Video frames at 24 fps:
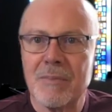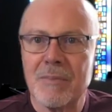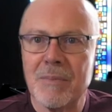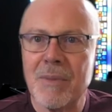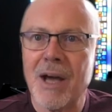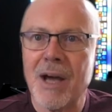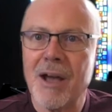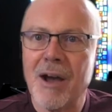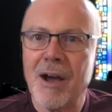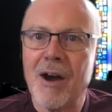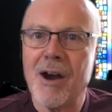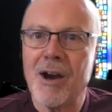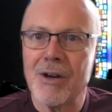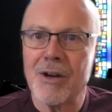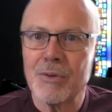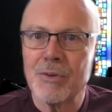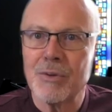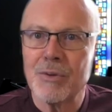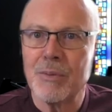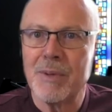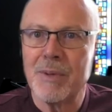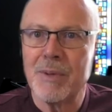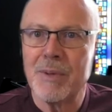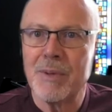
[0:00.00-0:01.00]
my
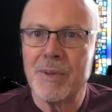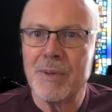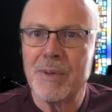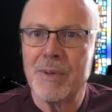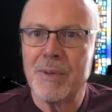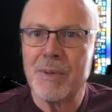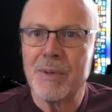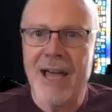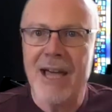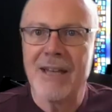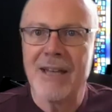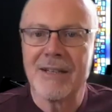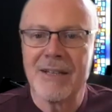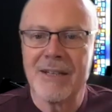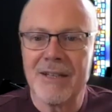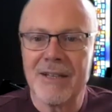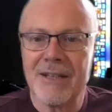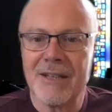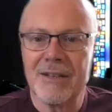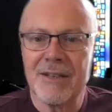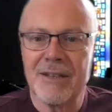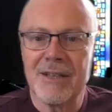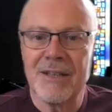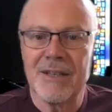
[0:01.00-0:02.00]
heart will be glad
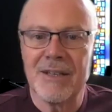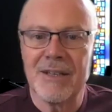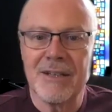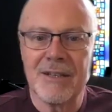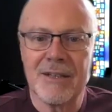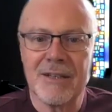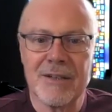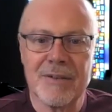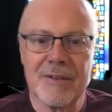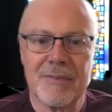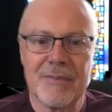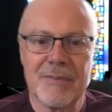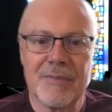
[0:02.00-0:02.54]
indeed.